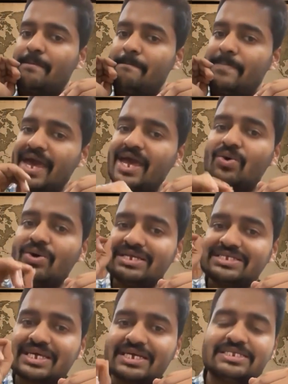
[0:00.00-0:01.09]
Payroll is
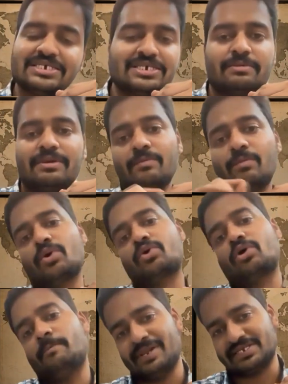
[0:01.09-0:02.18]
considerably more
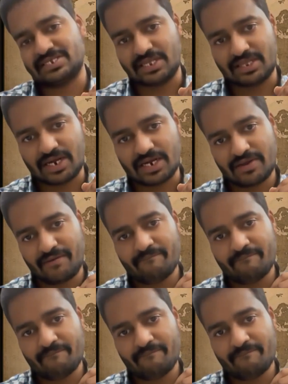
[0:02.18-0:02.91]
complex than that.